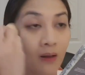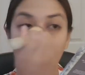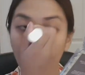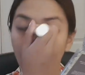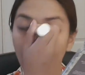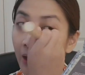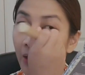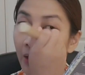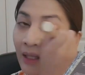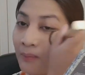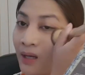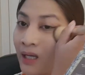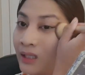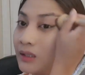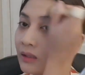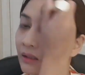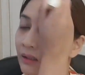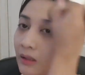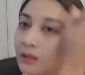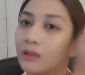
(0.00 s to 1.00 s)
Huwag kayong pamad.
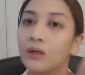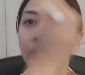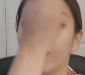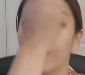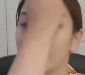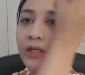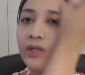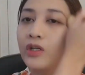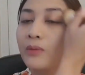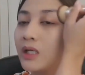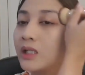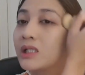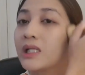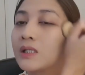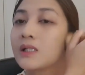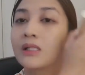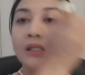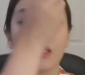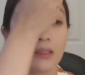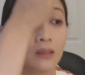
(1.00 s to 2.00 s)
Always clean your
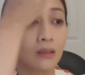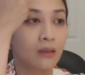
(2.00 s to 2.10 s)
brushes.